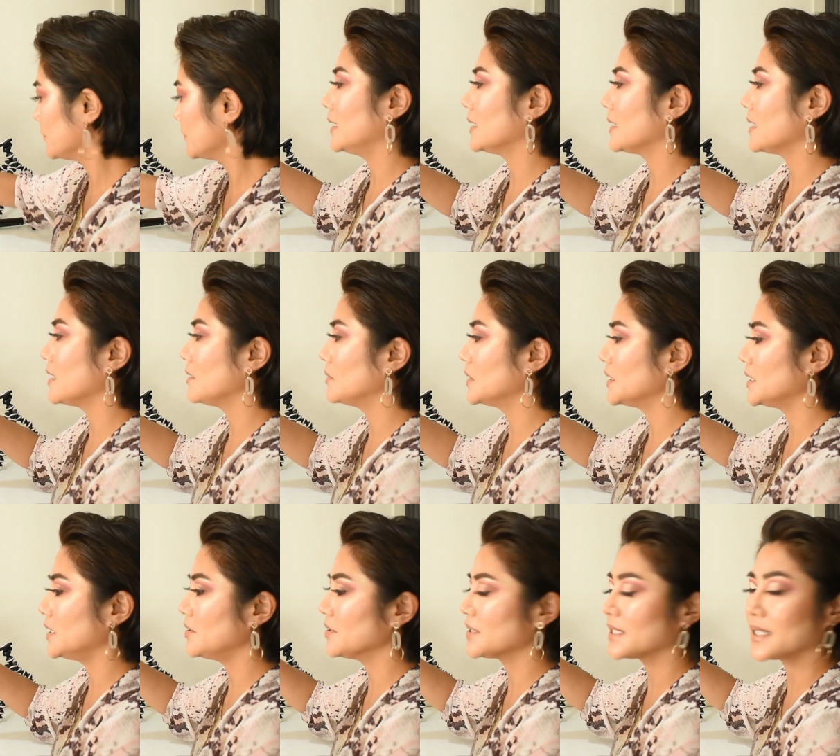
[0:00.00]
and I will
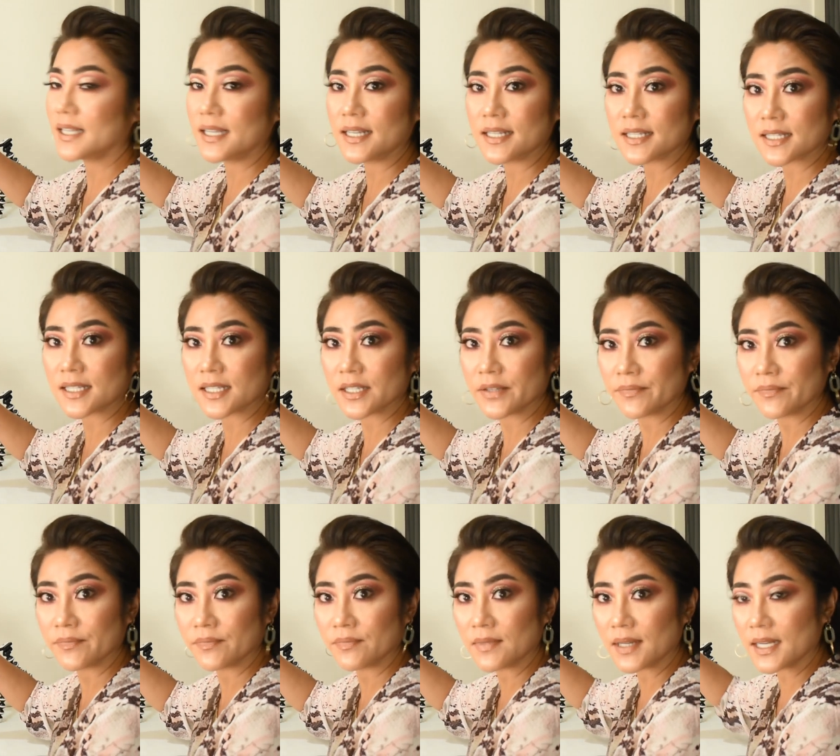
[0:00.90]
use this
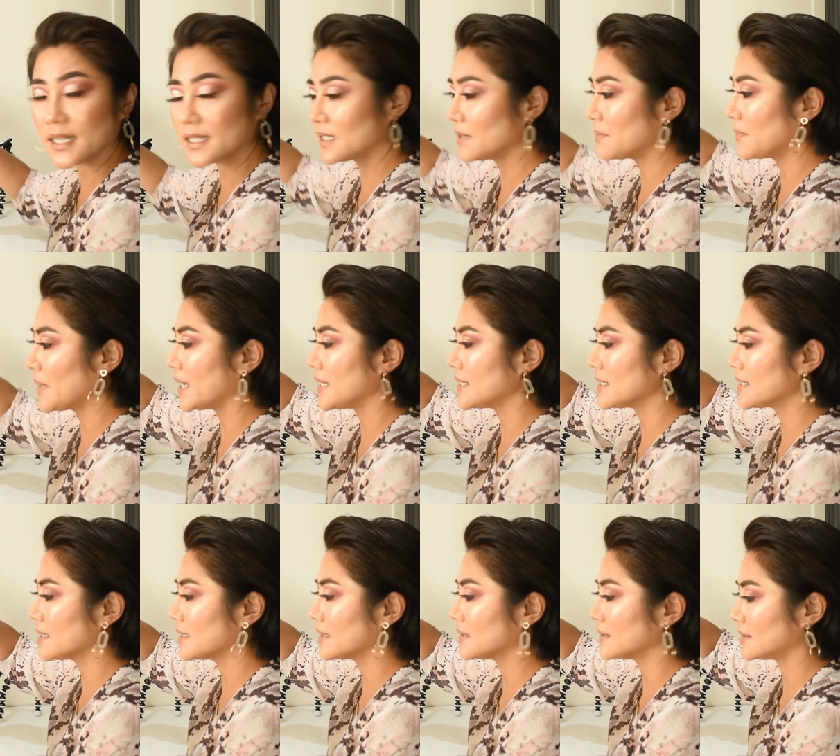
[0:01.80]
as the base.